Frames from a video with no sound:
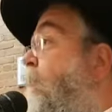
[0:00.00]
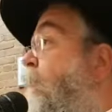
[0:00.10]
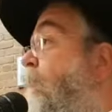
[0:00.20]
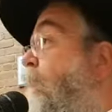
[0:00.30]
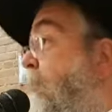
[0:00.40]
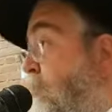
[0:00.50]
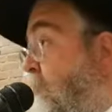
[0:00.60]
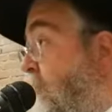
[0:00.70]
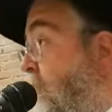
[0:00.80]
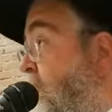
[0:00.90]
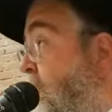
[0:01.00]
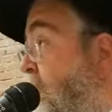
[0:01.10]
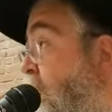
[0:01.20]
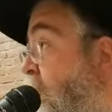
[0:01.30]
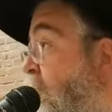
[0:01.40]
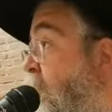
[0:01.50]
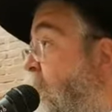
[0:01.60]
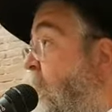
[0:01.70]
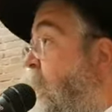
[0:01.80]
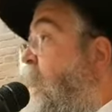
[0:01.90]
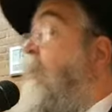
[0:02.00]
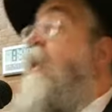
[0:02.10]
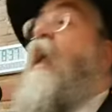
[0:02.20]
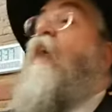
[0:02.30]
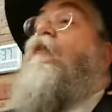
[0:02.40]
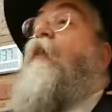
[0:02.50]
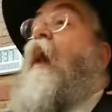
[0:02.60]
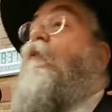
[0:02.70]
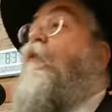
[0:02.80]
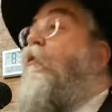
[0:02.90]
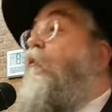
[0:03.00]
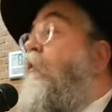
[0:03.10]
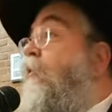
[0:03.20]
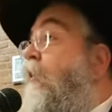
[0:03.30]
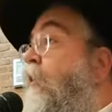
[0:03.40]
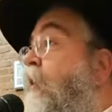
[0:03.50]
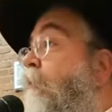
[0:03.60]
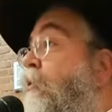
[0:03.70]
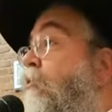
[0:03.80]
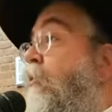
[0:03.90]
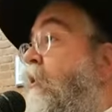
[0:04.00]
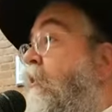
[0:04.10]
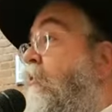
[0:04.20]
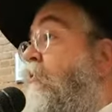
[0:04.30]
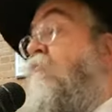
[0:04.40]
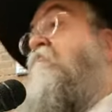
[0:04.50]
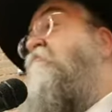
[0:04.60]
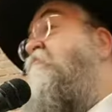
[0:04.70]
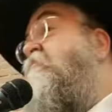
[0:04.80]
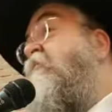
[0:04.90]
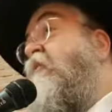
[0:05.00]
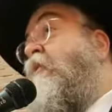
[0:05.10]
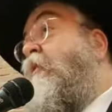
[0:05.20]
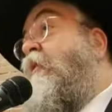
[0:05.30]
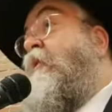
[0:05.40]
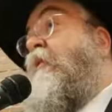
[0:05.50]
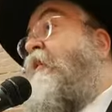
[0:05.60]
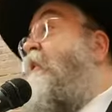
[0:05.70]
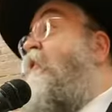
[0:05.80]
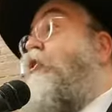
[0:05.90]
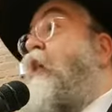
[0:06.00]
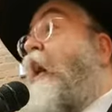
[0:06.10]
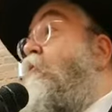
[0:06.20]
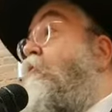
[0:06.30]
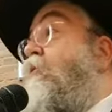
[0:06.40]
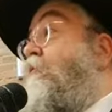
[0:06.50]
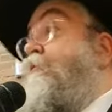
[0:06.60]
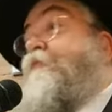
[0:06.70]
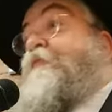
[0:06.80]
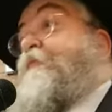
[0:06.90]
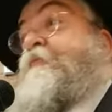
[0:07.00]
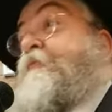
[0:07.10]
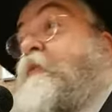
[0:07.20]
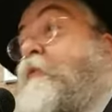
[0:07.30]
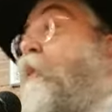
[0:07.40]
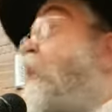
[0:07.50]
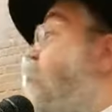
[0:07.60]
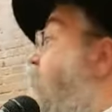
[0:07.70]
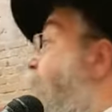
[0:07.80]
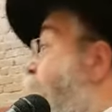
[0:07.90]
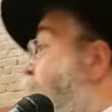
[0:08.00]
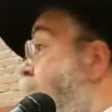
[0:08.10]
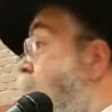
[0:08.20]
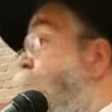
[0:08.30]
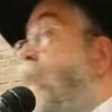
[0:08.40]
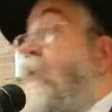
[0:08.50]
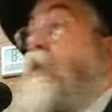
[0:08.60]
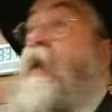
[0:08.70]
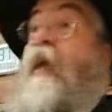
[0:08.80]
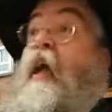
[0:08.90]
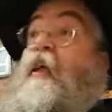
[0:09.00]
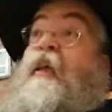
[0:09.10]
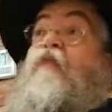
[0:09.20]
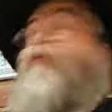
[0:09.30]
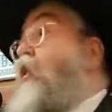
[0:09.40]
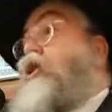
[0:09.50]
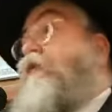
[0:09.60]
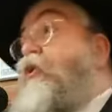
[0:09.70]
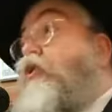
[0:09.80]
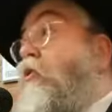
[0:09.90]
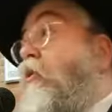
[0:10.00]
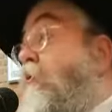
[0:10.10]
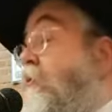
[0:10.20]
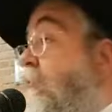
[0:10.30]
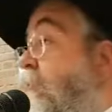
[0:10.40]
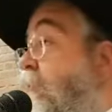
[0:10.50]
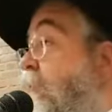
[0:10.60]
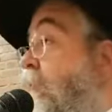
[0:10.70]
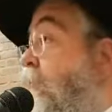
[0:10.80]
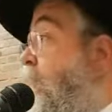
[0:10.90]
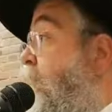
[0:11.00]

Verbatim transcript: It says freedom of religion. If not for the Frierdiker Rebbe doing this, Yiddishkeit would have been in trouble. In Russia, for sure.